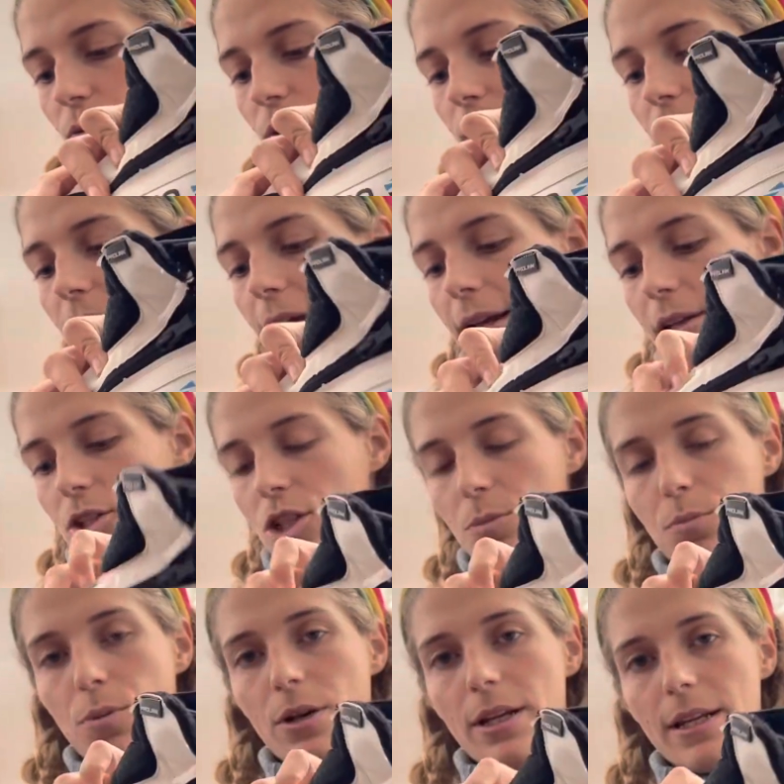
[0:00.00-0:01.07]
like just
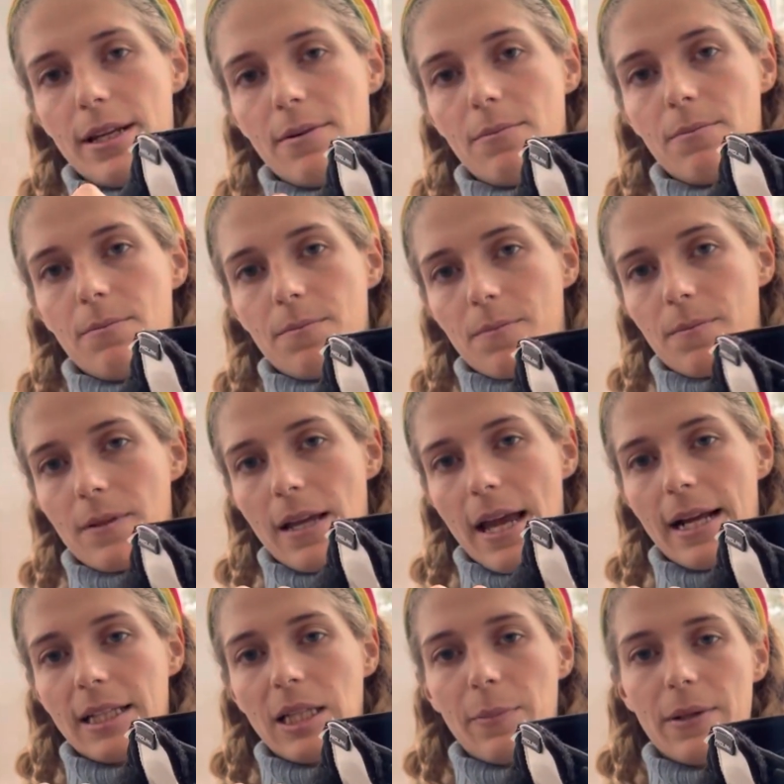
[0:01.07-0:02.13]
put it in
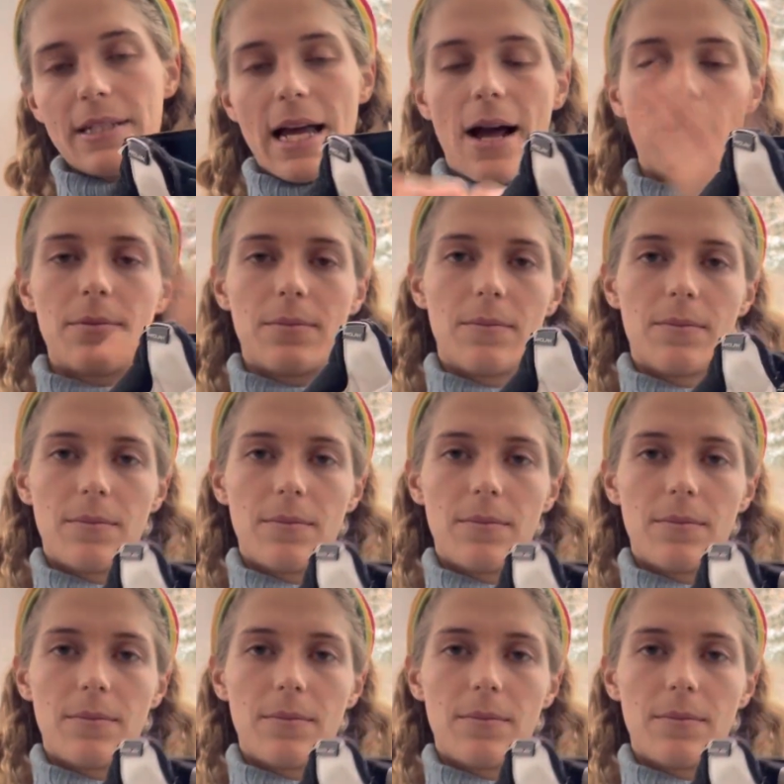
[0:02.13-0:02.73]
and clip it down